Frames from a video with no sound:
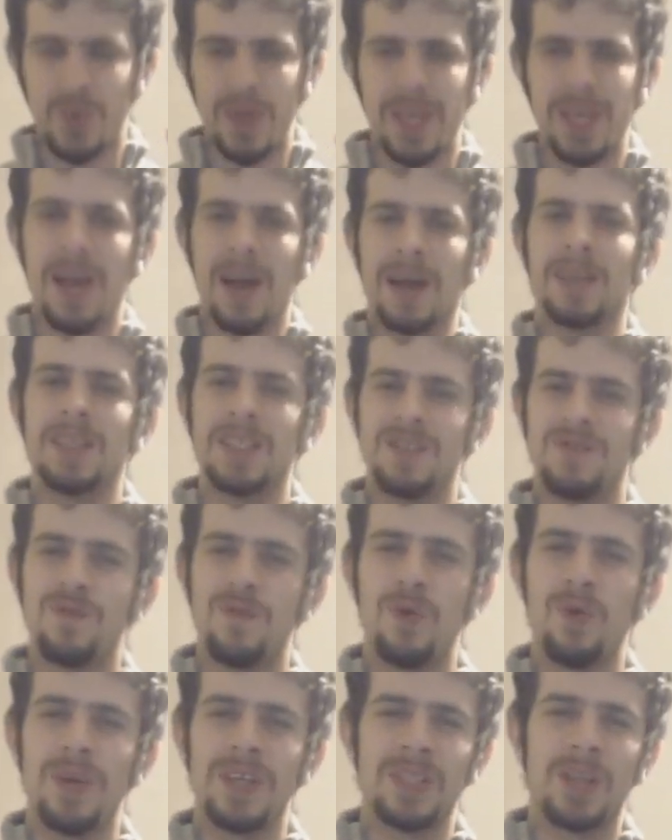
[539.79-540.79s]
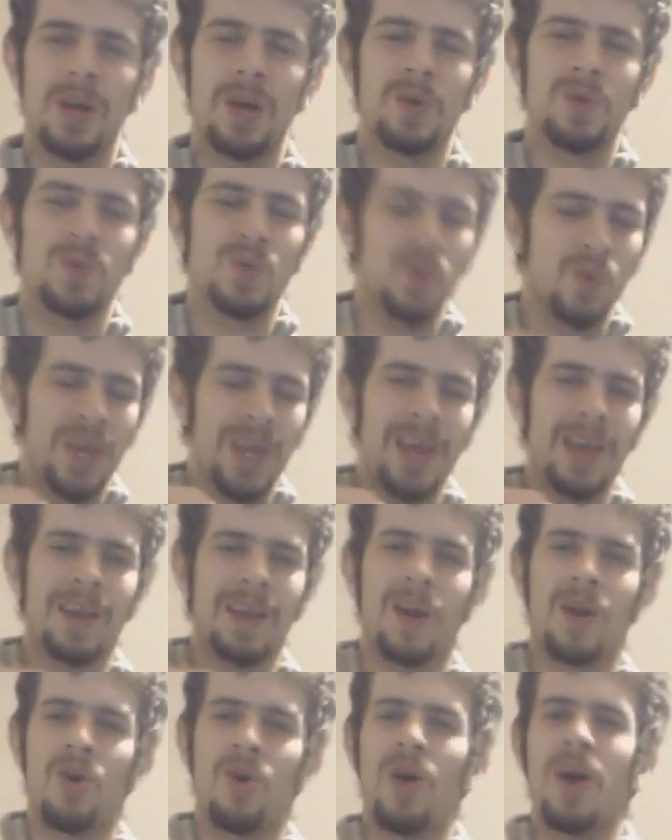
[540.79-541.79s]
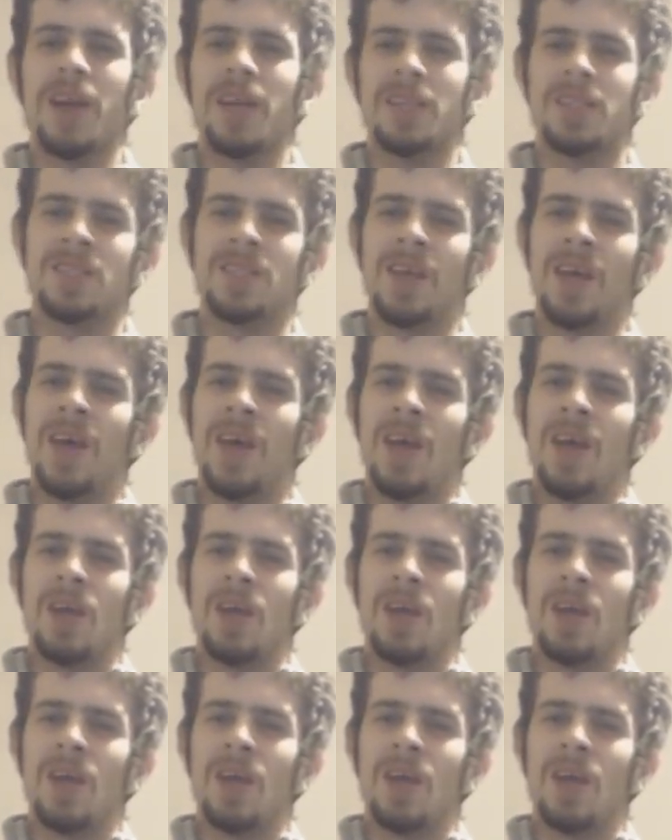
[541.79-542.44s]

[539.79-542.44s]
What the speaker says: we got this through, as long as we get our rights,